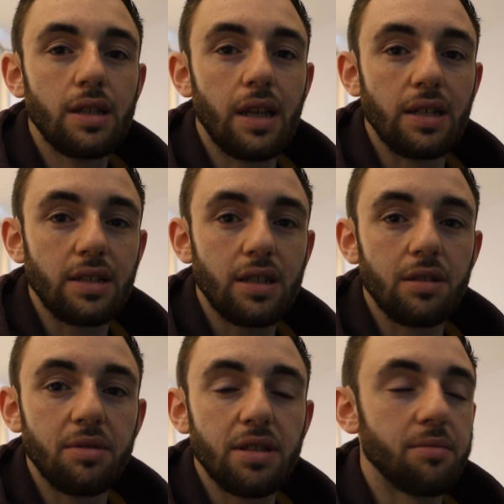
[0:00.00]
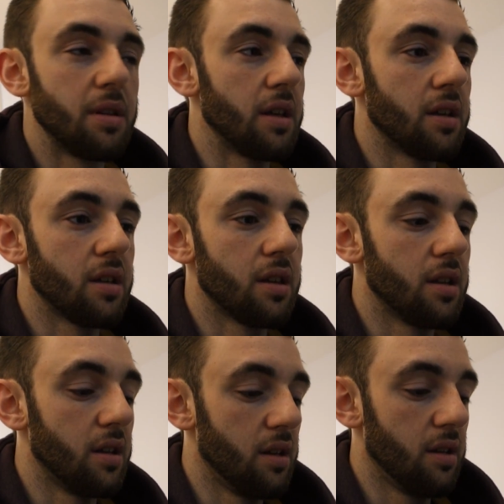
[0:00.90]
that's going to be something
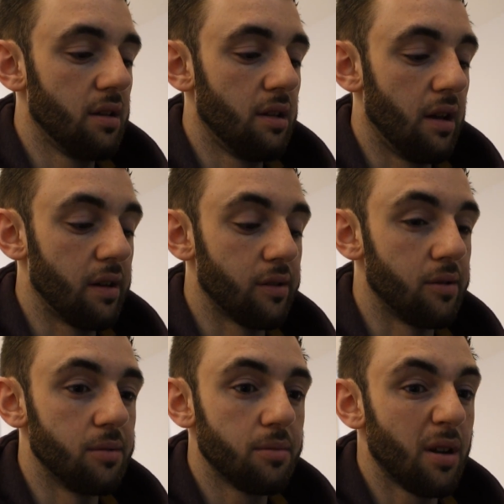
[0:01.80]
that I got